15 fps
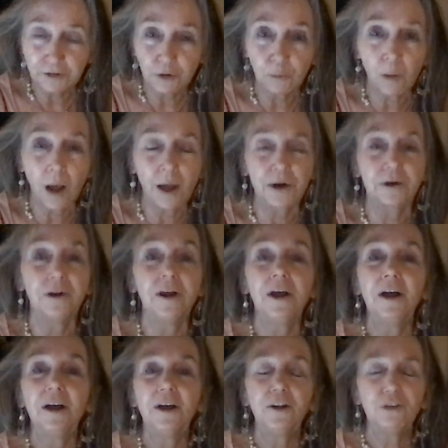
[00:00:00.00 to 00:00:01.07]
their water.
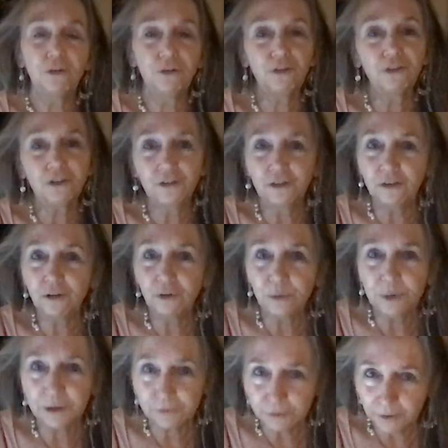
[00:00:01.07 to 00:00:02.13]
You should do,
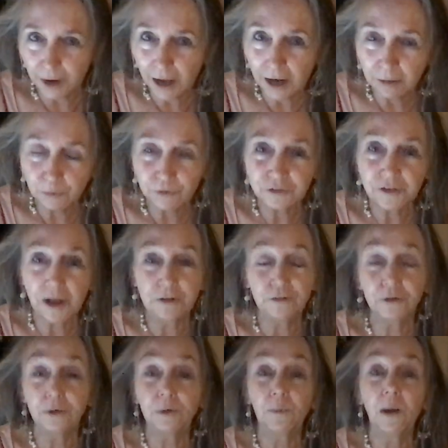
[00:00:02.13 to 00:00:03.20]
if your animal's not
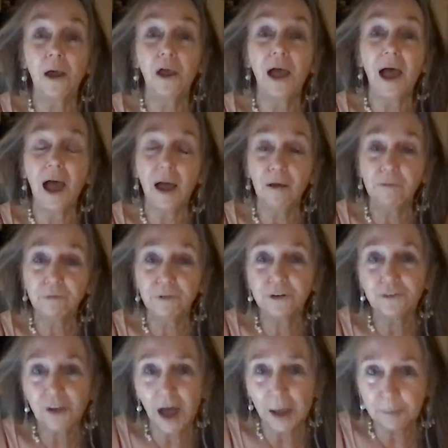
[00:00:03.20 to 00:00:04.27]
doing well, every
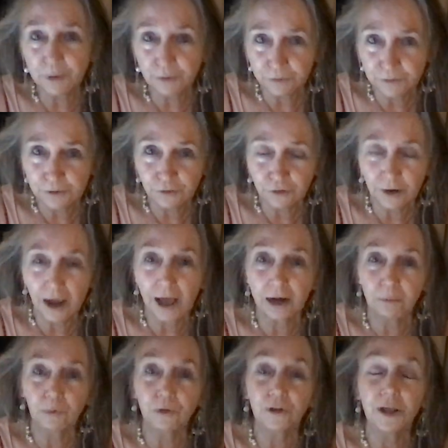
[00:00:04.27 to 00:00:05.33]
time you feed your
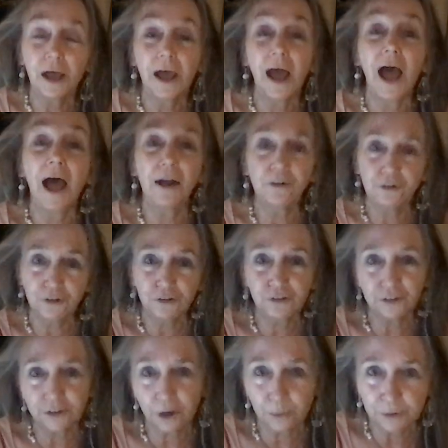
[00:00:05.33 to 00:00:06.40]
animal, energy
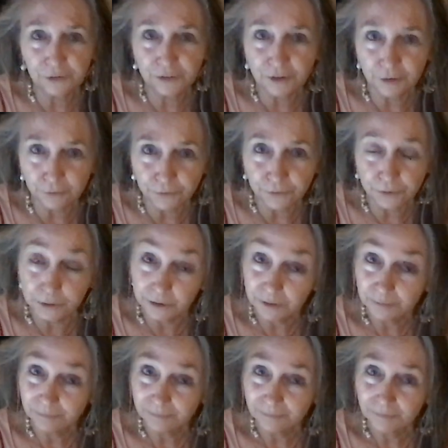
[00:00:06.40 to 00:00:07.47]
should go into their food.
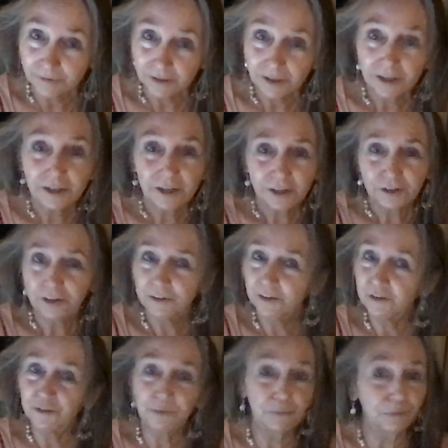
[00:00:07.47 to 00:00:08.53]

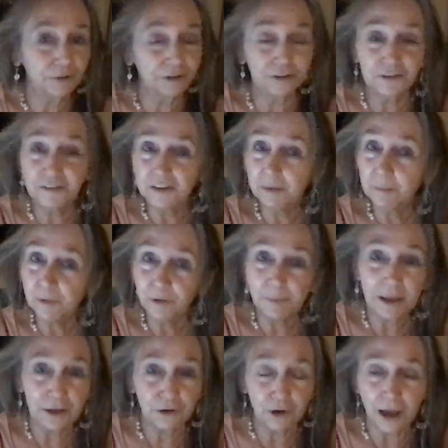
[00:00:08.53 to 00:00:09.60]
It's really simple.
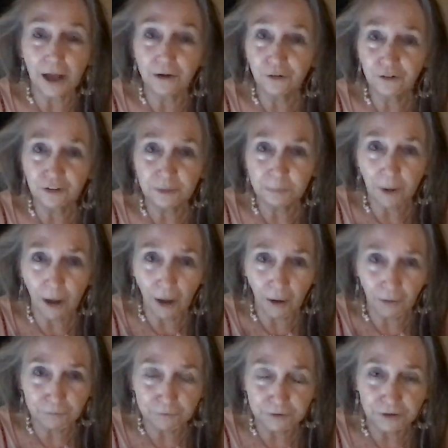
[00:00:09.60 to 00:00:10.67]
Make your energy ball,
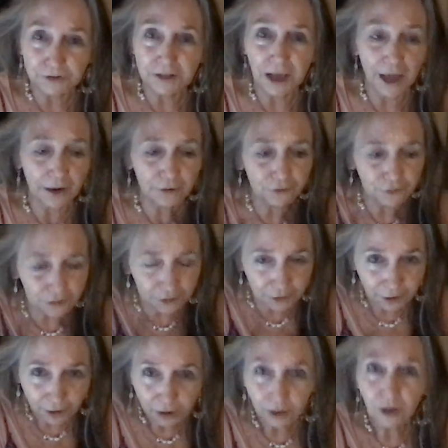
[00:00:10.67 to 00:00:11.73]
feel the energy,
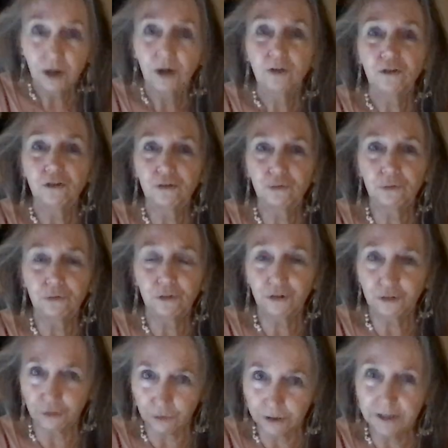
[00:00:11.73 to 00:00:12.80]

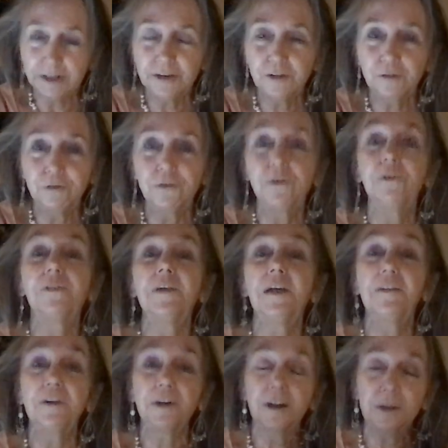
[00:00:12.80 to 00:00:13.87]
shoot it in the food. Then
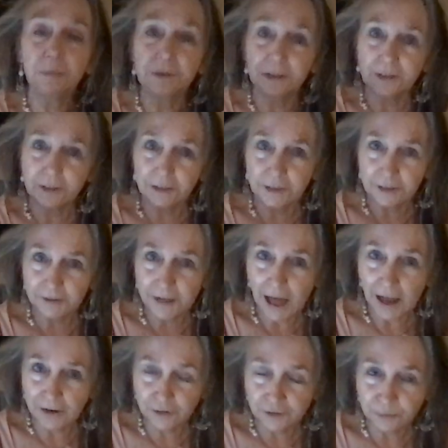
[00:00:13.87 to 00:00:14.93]
they're going to be eating
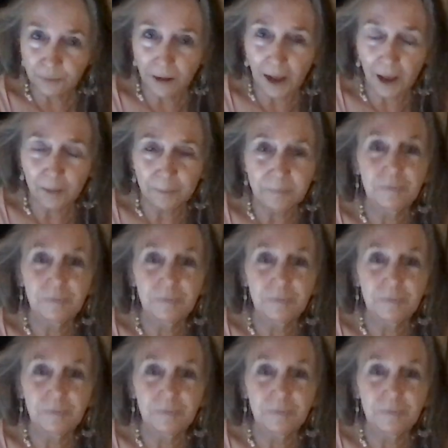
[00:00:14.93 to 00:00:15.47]
that as well.